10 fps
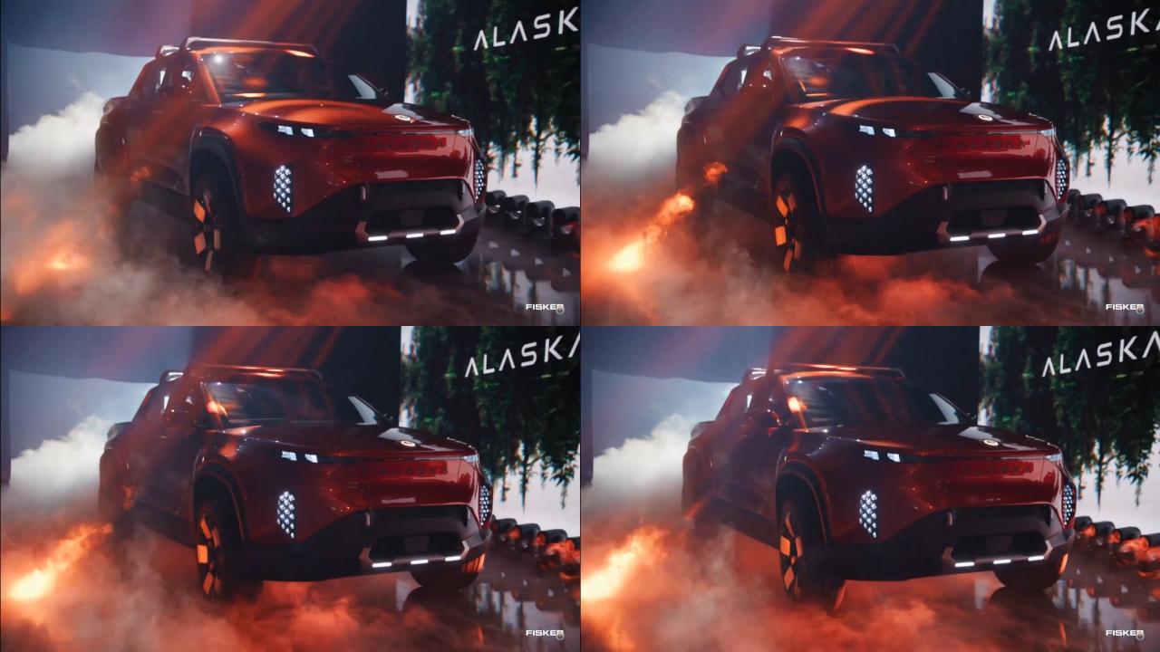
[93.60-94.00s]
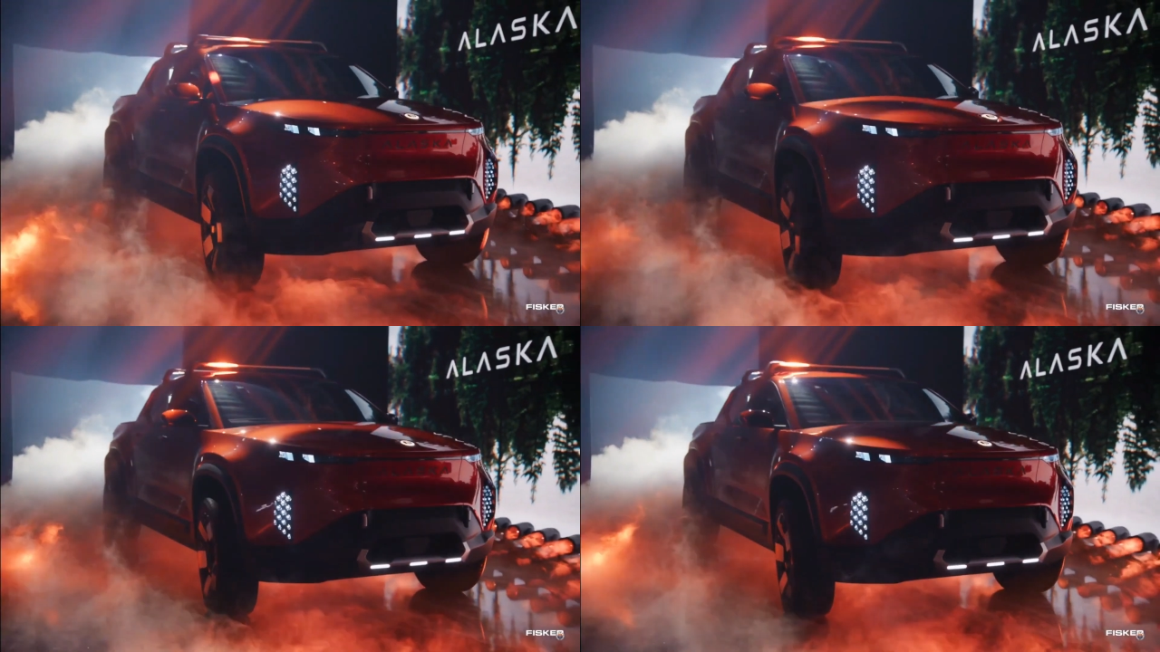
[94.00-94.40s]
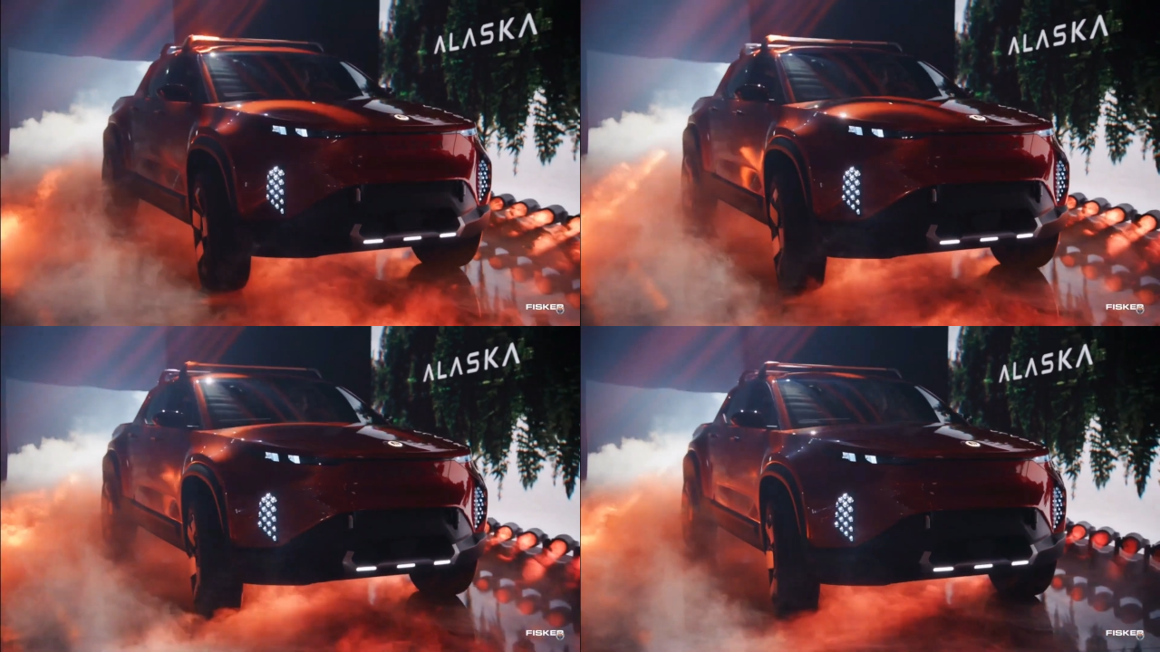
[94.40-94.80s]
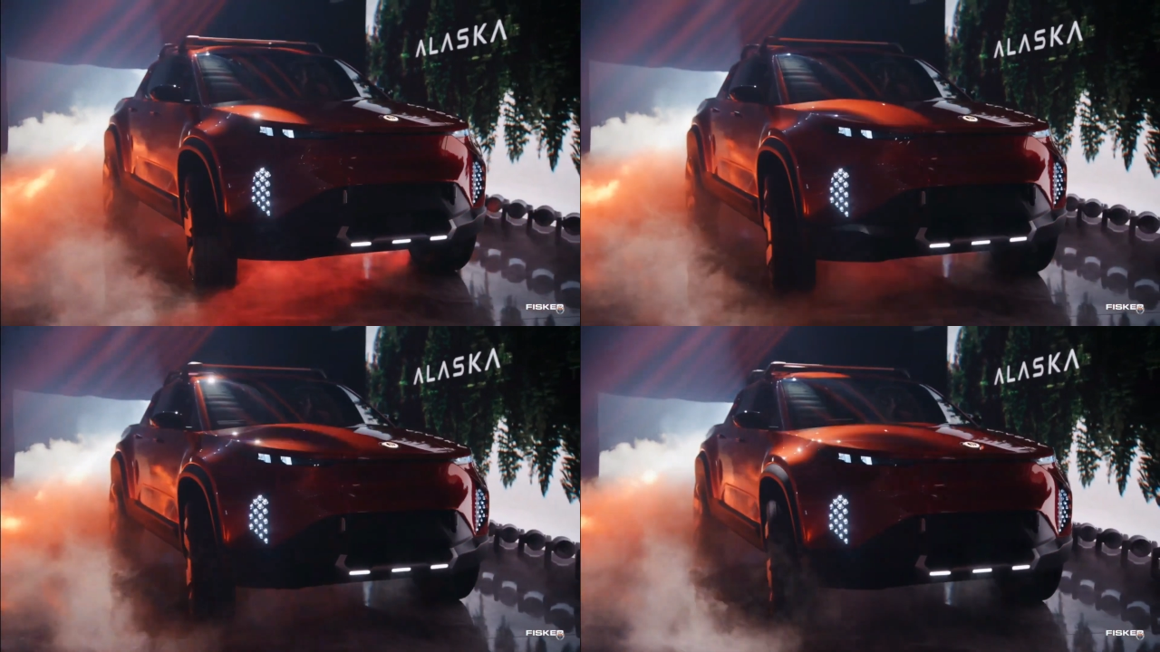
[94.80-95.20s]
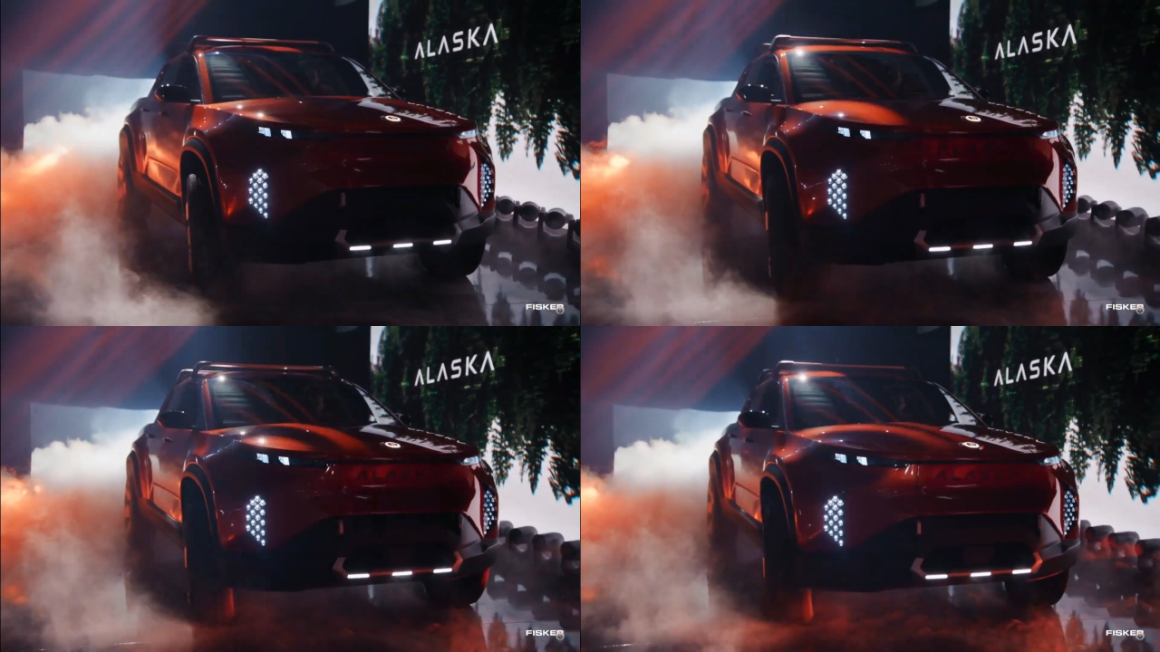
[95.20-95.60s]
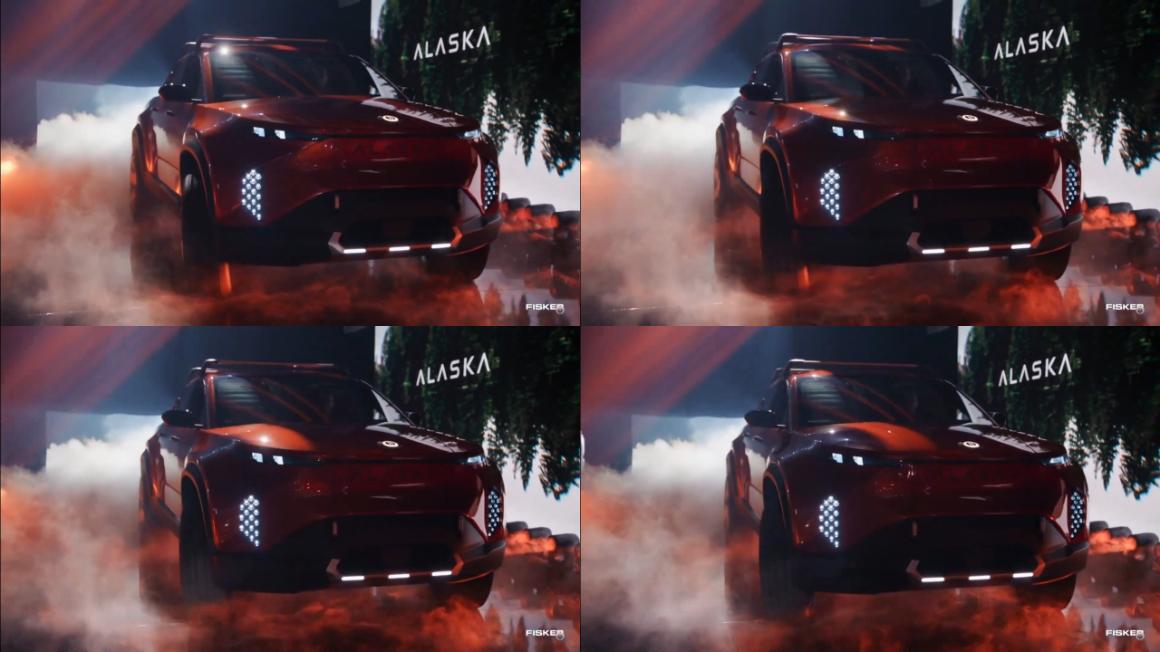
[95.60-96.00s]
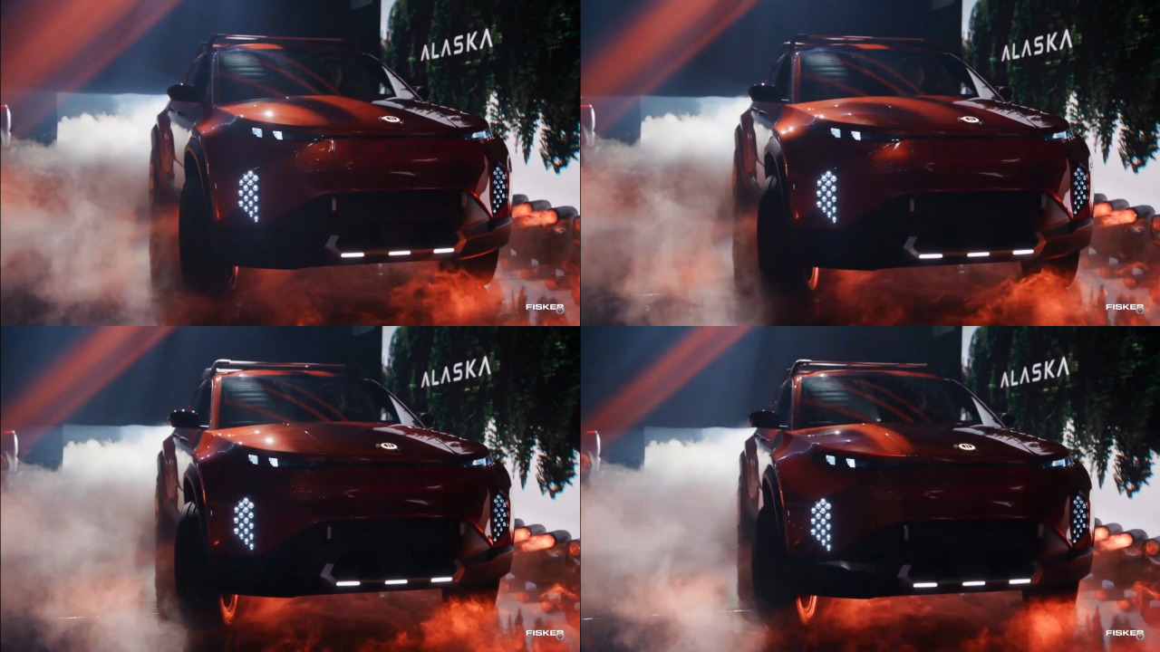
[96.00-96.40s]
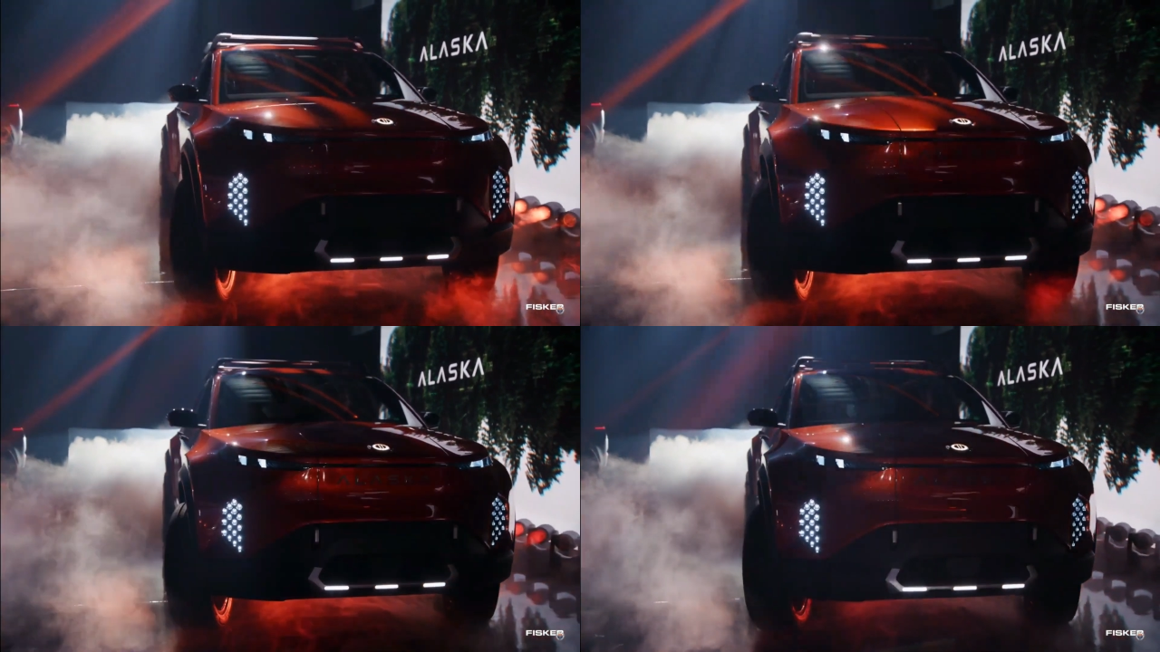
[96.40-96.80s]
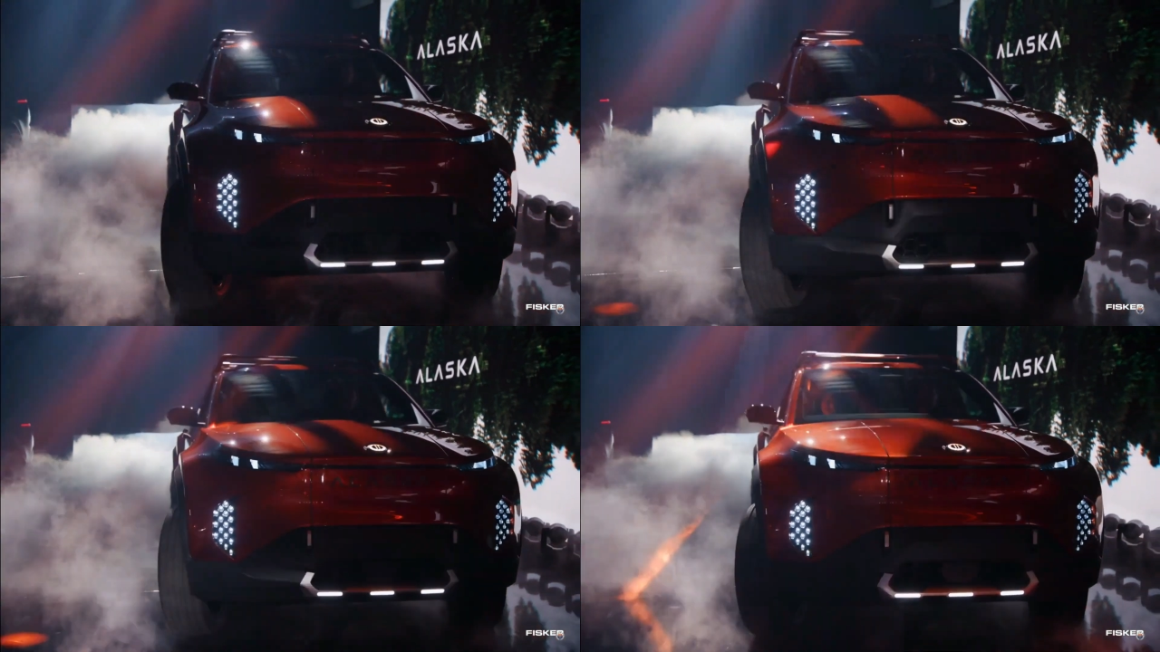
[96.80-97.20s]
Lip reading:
[unreadable: no face in view]